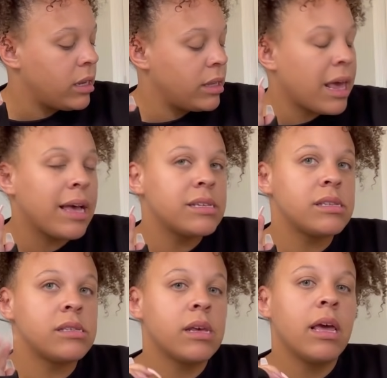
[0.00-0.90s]

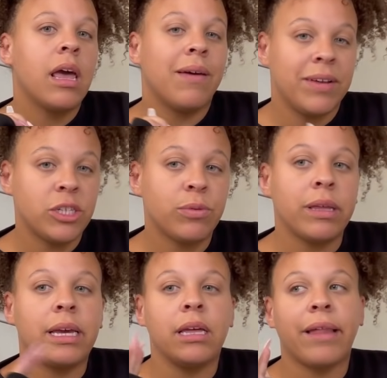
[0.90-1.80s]
Yes, eventually.